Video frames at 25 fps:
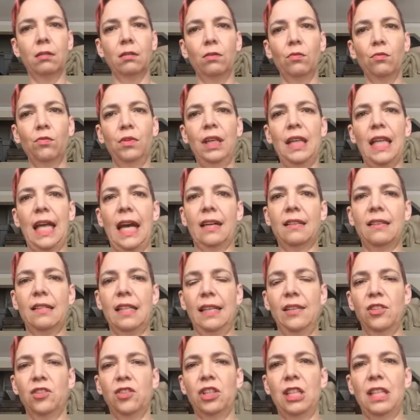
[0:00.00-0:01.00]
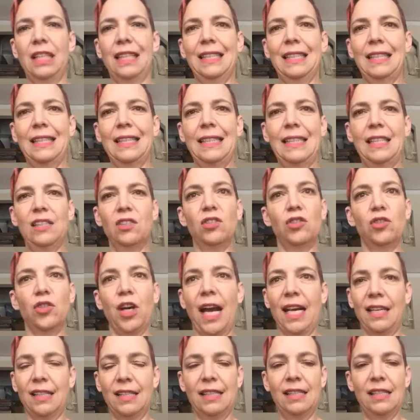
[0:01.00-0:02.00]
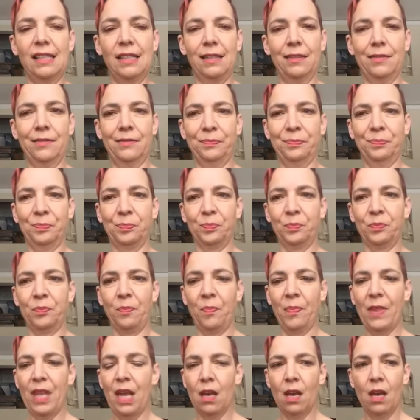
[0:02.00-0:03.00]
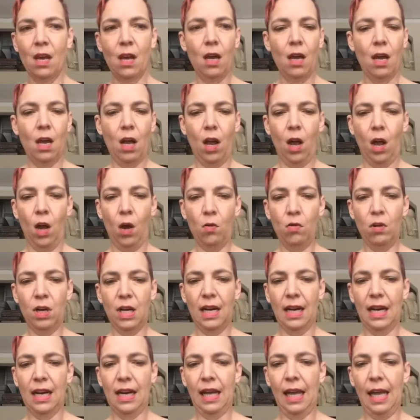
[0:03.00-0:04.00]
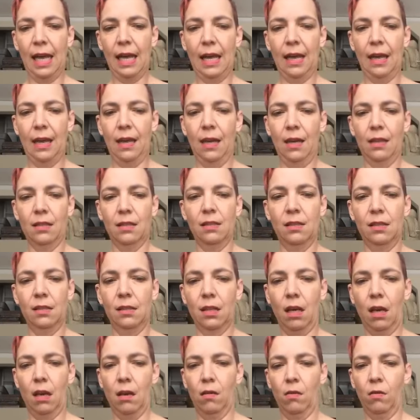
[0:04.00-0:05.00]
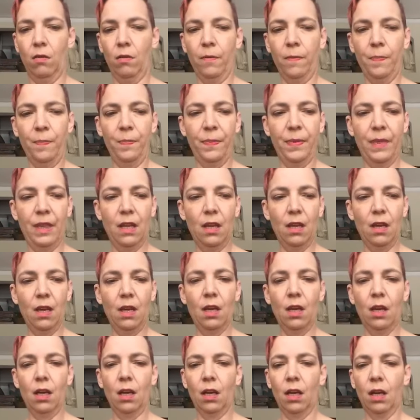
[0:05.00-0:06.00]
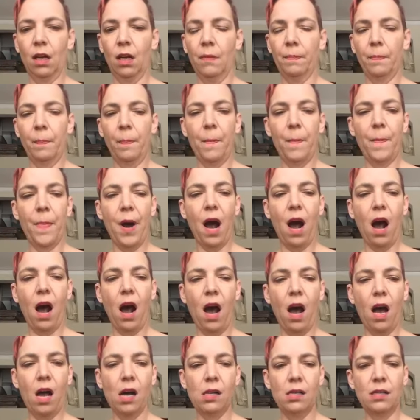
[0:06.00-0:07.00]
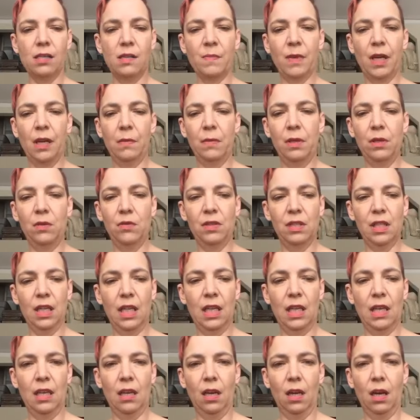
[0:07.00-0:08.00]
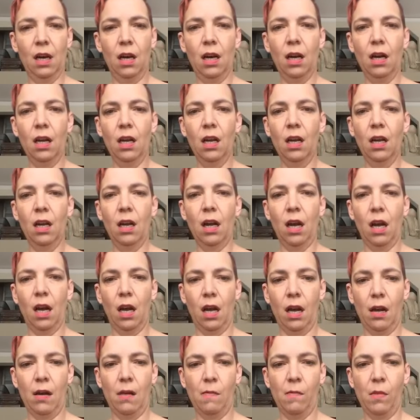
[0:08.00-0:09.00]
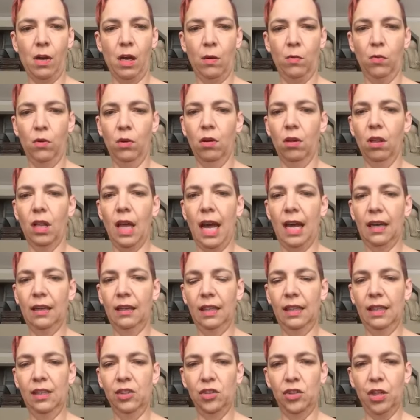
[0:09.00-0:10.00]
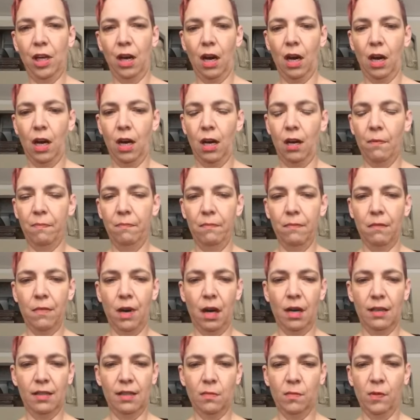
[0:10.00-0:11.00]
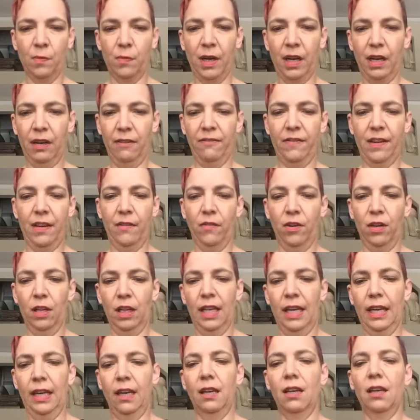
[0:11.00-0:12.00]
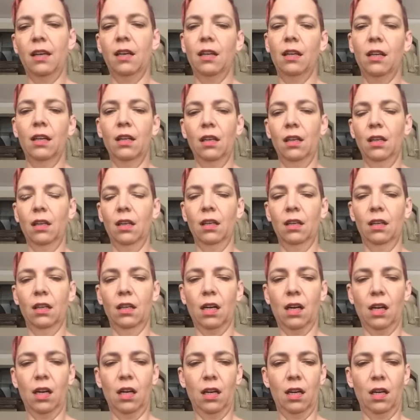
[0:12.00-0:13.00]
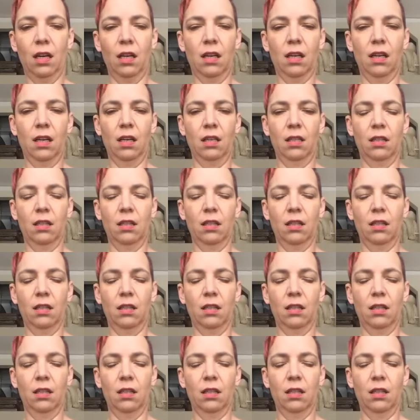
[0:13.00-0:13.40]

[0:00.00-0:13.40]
relaxation and de-stress. Okay, so I'm gonna pause my music here. Um, I will gladly share my, some of my favorite like uh,